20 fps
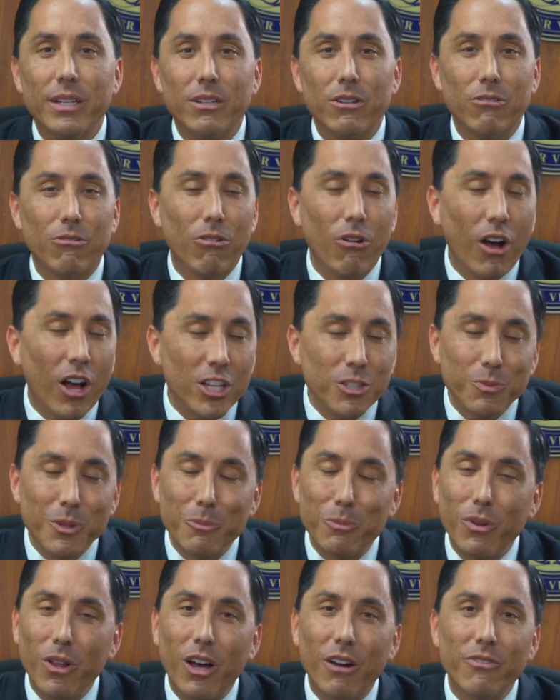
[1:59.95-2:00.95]
to cross
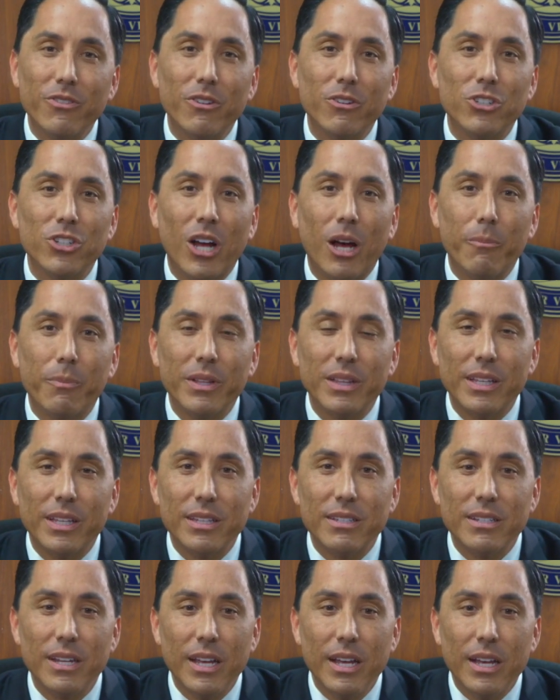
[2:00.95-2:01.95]
people off their shopping
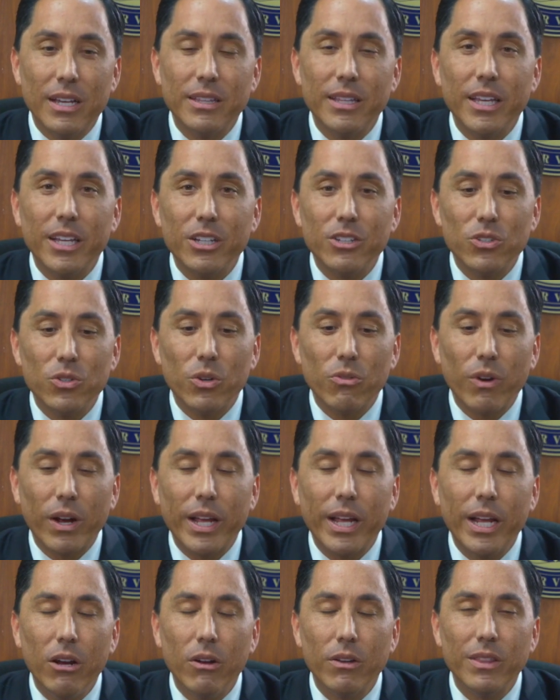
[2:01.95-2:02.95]
list, and they can do it right
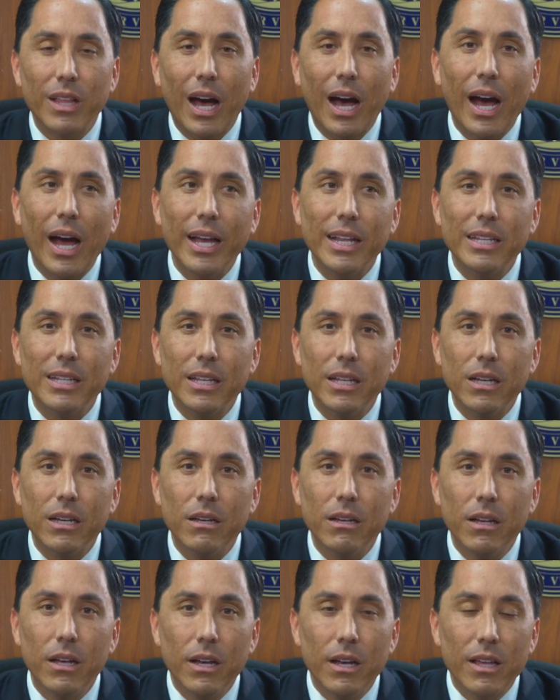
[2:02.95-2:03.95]
And the
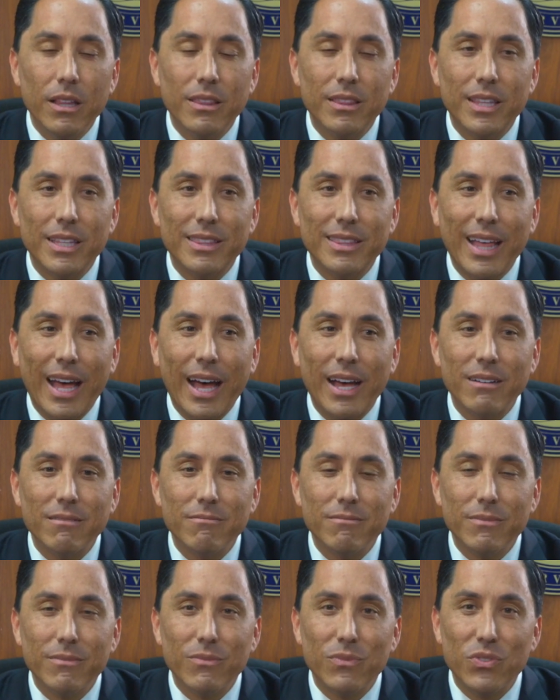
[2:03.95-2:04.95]
idea that that
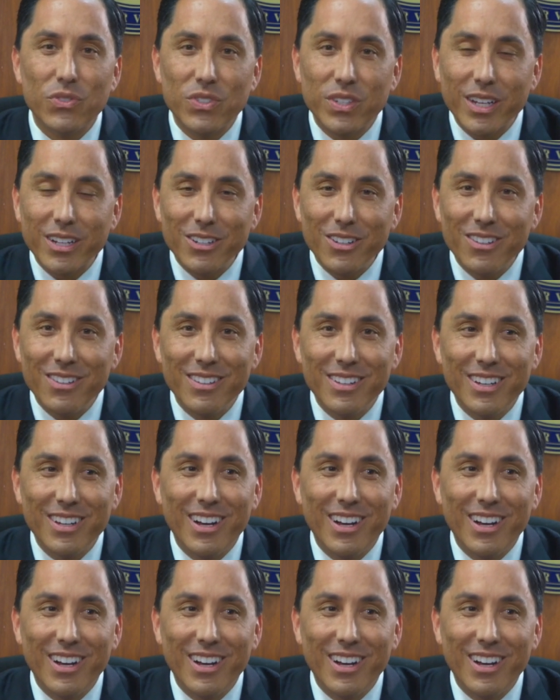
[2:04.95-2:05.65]
signal,